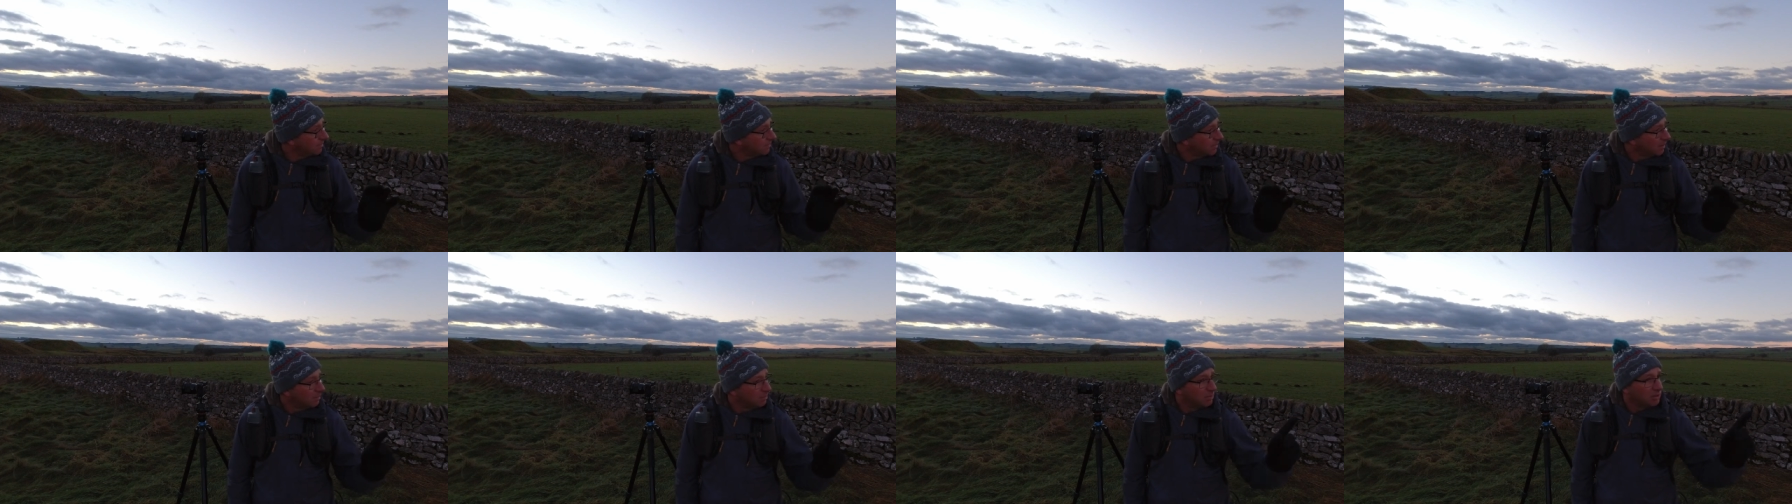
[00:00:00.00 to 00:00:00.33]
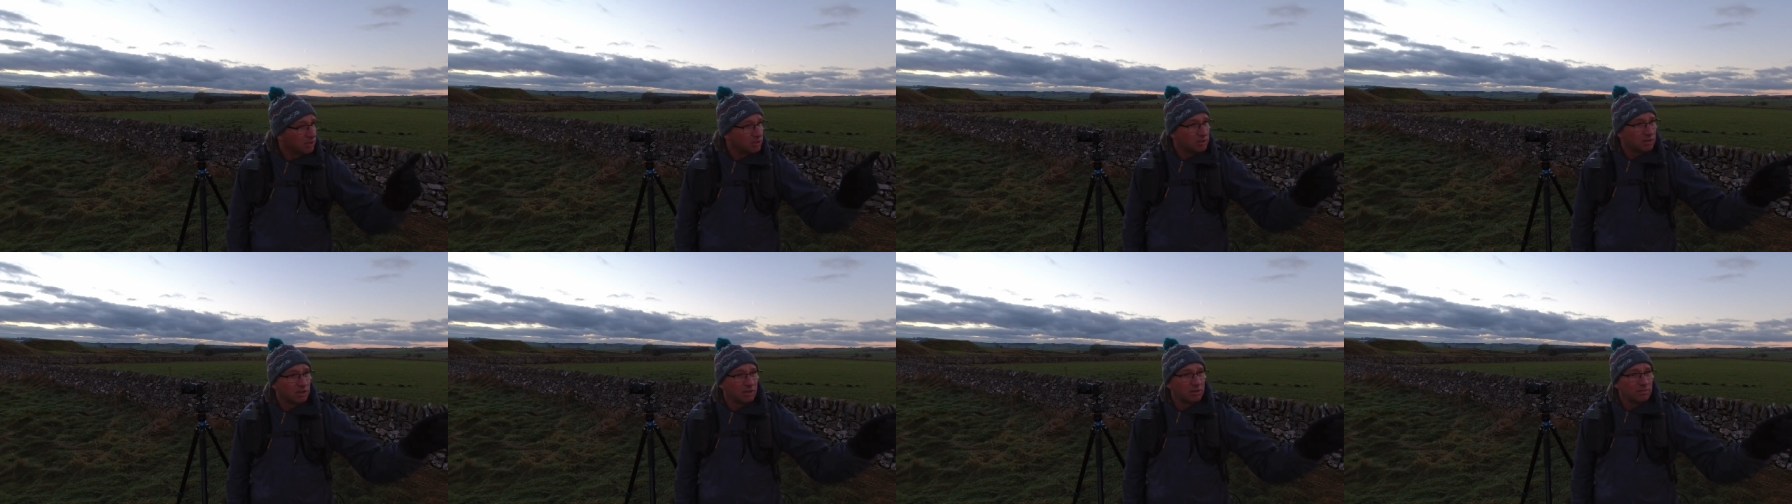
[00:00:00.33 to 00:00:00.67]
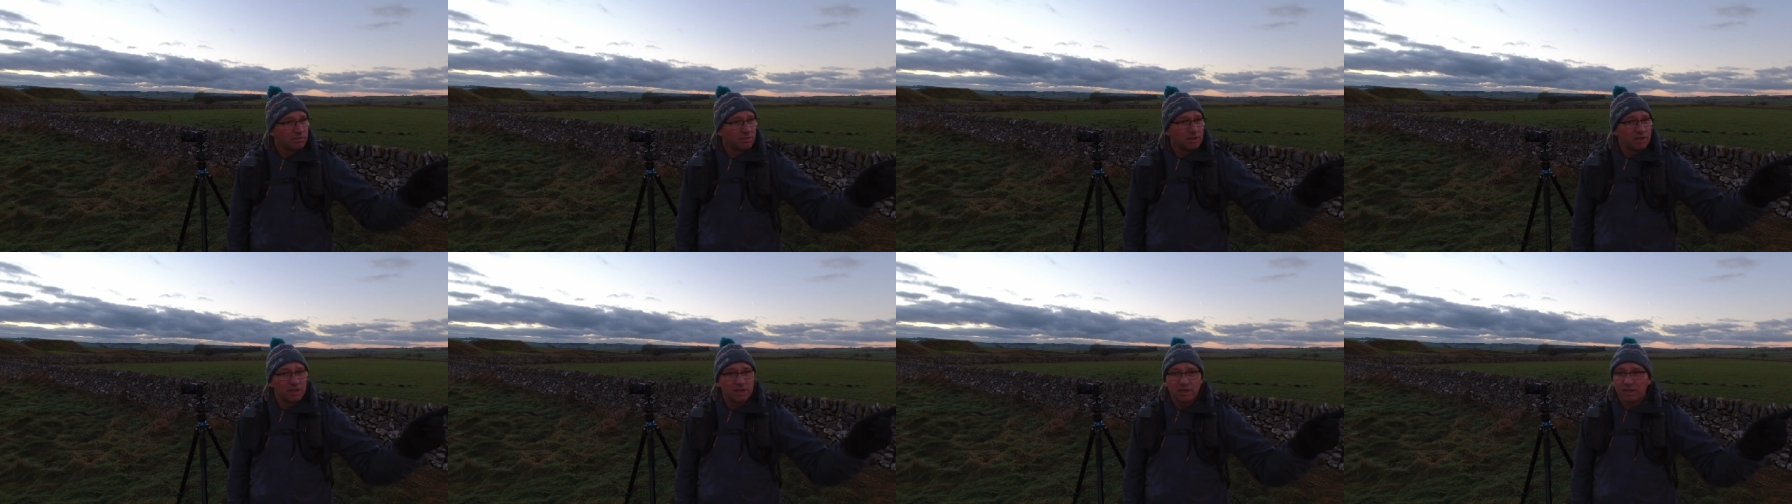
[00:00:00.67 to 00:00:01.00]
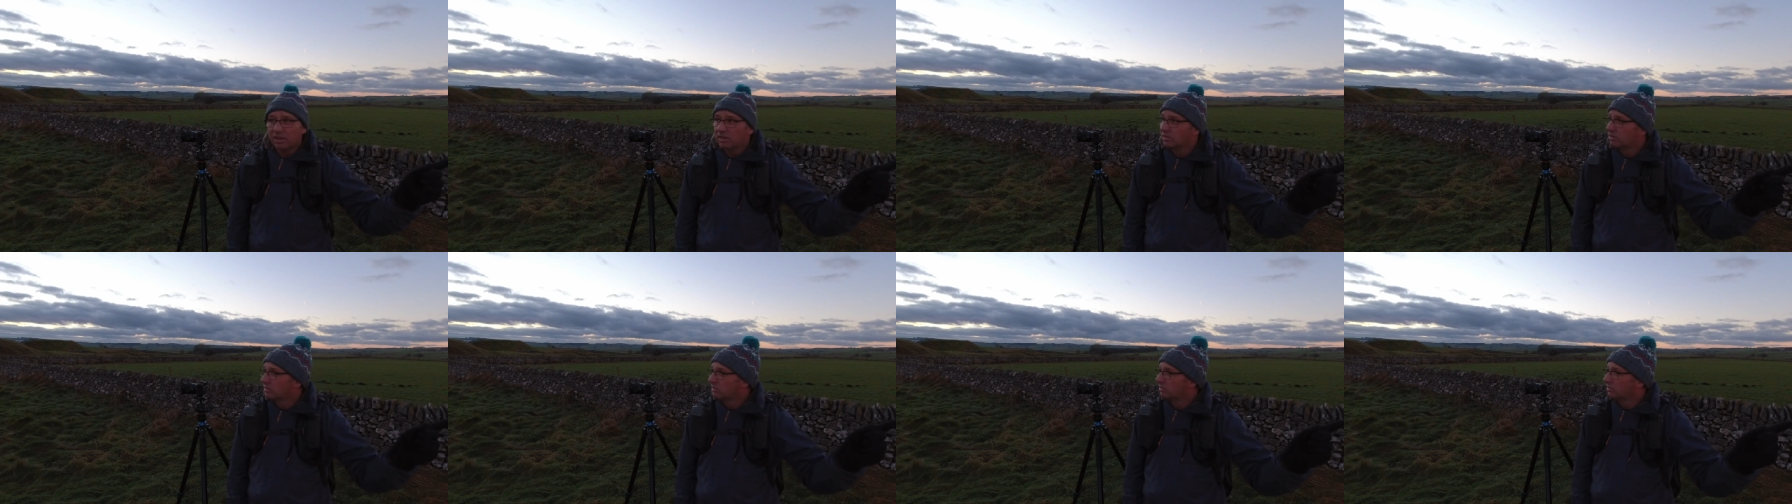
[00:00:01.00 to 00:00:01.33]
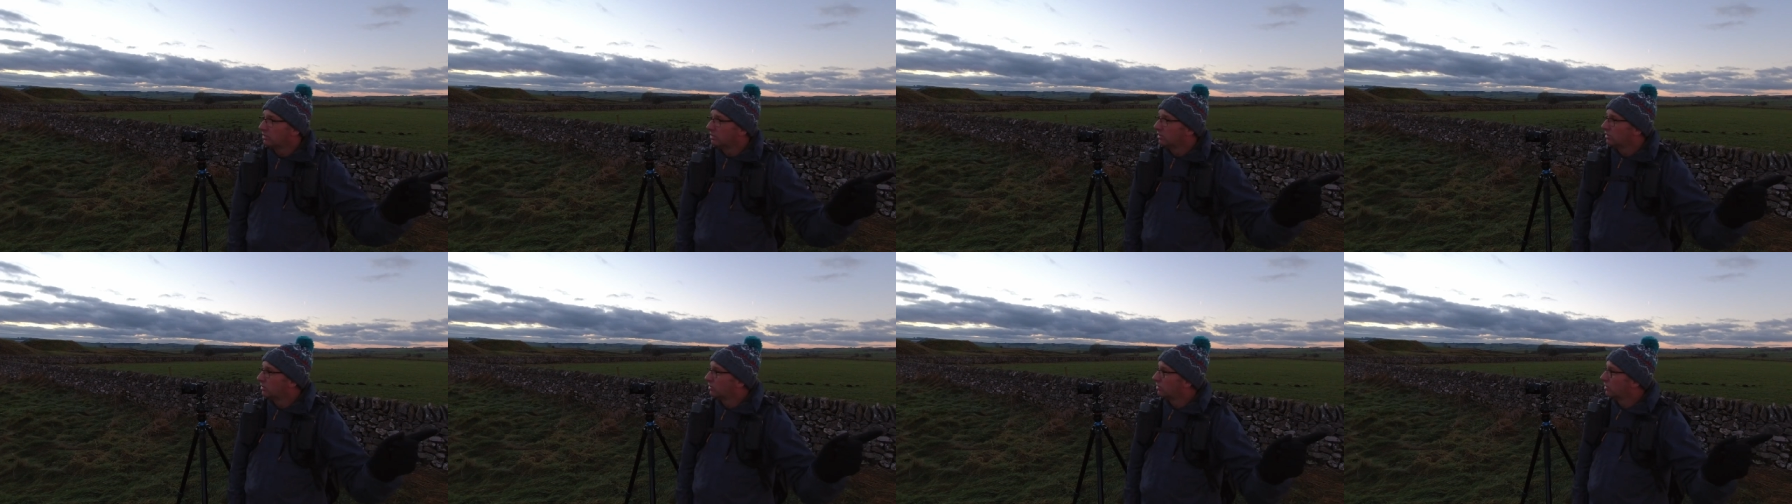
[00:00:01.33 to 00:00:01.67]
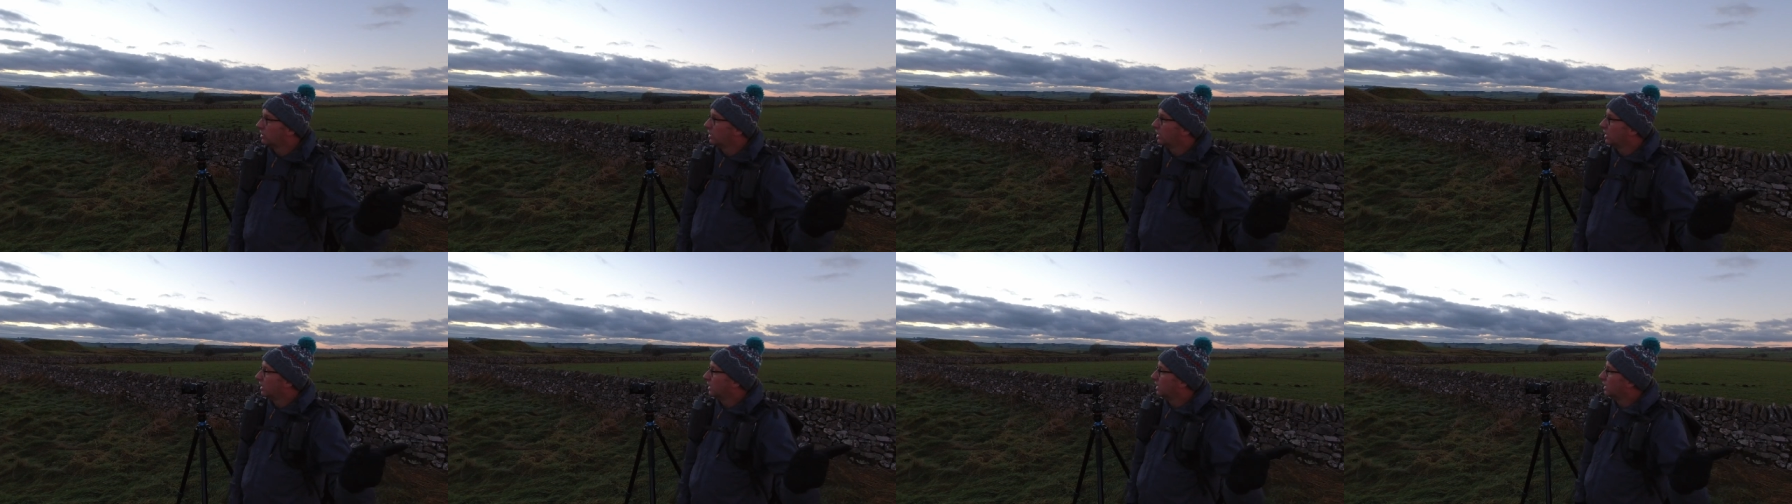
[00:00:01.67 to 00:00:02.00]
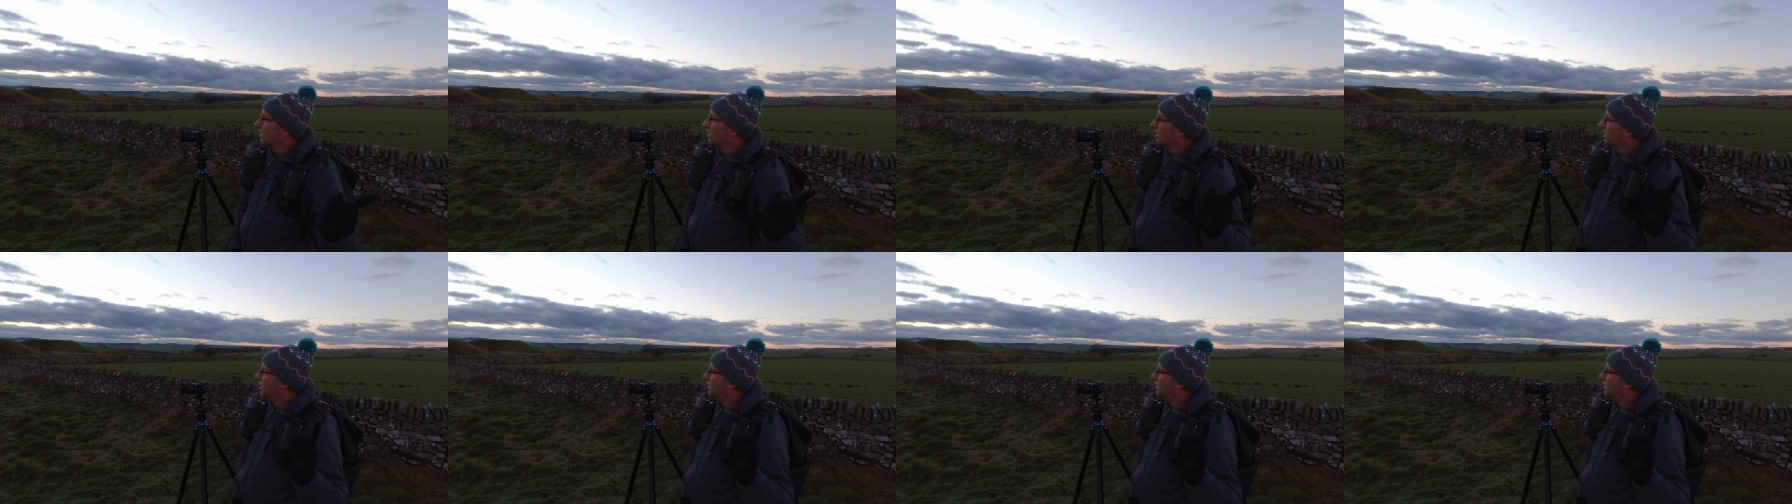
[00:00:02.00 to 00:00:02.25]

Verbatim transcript: but there's a lovely sort of tree here.